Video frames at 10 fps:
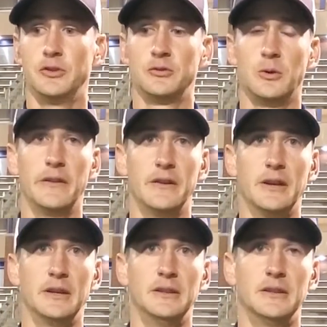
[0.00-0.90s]
just one on the
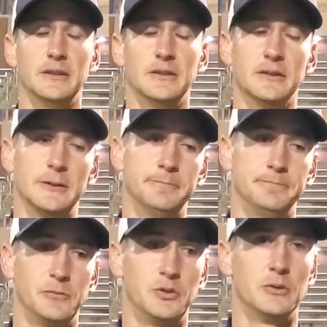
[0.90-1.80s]
night.
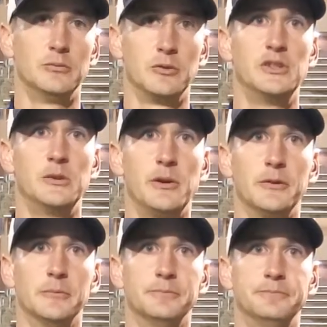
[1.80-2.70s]
So, great team
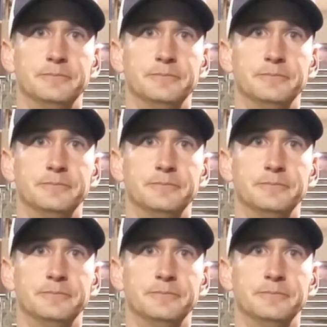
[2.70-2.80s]
effort.